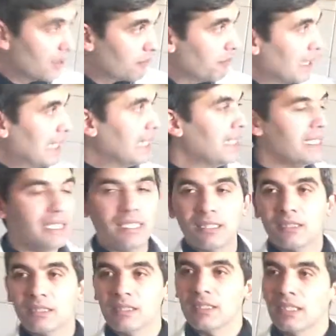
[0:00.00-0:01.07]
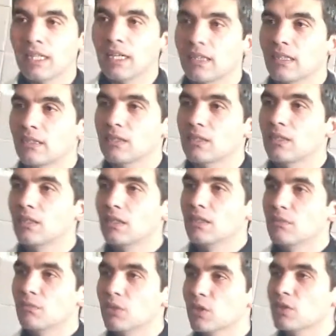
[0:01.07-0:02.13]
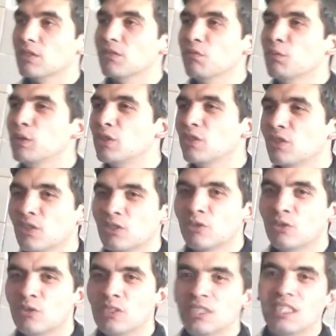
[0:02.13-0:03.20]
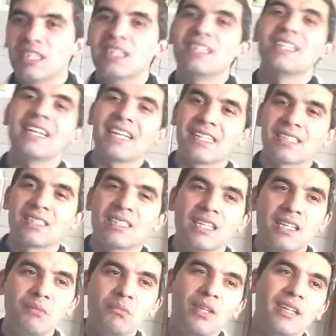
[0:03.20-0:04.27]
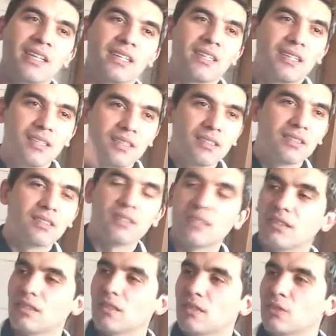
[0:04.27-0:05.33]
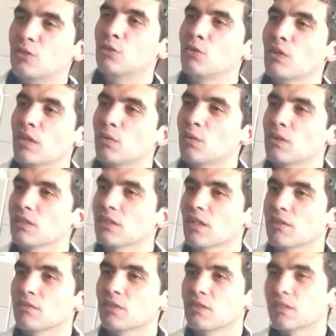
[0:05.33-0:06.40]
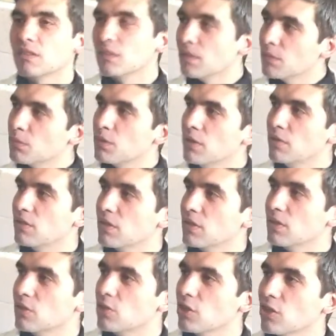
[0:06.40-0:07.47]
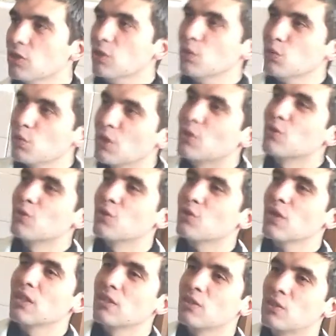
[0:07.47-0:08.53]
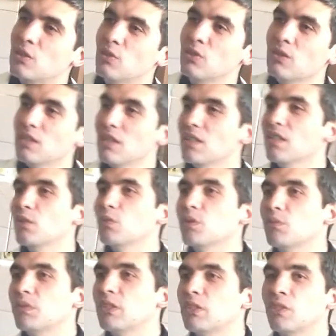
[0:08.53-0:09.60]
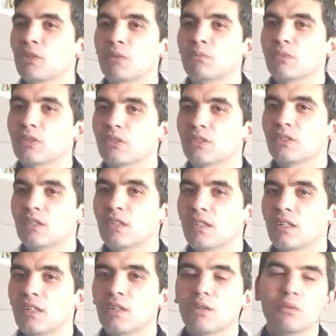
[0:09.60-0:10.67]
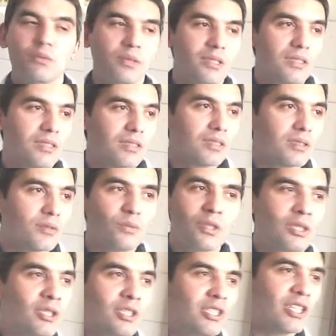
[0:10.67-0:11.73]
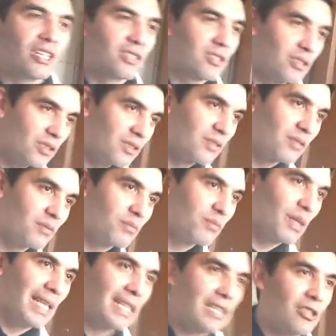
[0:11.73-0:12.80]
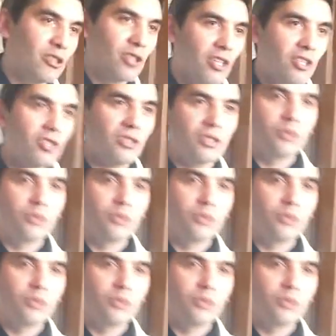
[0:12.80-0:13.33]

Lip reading: mainly into the catheter. Because if we do not do it, next time, like 2 hours after previous injection, we could try to do it and there will be thrombus. We could not make injection,